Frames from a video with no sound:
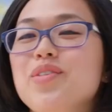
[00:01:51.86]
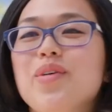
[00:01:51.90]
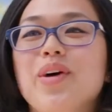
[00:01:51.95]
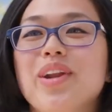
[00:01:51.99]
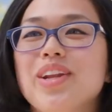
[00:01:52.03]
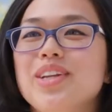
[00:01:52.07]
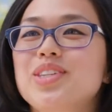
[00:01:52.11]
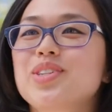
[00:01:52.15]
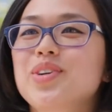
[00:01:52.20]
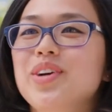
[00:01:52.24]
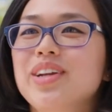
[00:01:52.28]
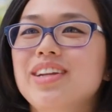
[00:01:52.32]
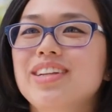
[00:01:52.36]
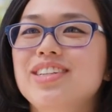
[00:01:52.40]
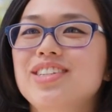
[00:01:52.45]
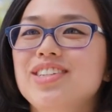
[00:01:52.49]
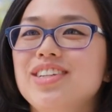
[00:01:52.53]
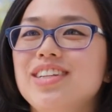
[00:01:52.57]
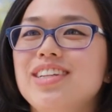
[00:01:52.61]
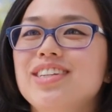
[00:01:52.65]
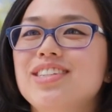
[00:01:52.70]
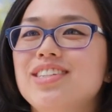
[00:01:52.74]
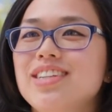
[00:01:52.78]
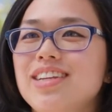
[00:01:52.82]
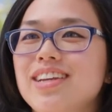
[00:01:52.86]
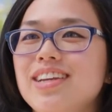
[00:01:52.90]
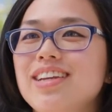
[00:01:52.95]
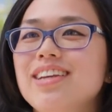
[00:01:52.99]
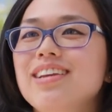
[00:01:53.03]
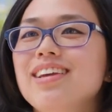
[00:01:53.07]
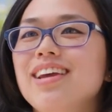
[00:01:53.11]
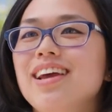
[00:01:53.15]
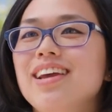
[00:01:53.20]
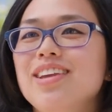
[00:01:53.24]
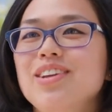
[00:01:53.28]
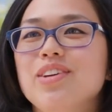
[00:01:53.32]
you want to join a
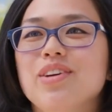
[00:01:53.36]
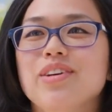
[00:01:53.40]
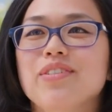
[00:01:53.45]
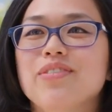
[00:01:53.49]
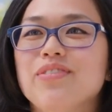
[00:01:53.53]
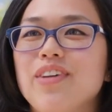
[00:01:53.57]
GDG, you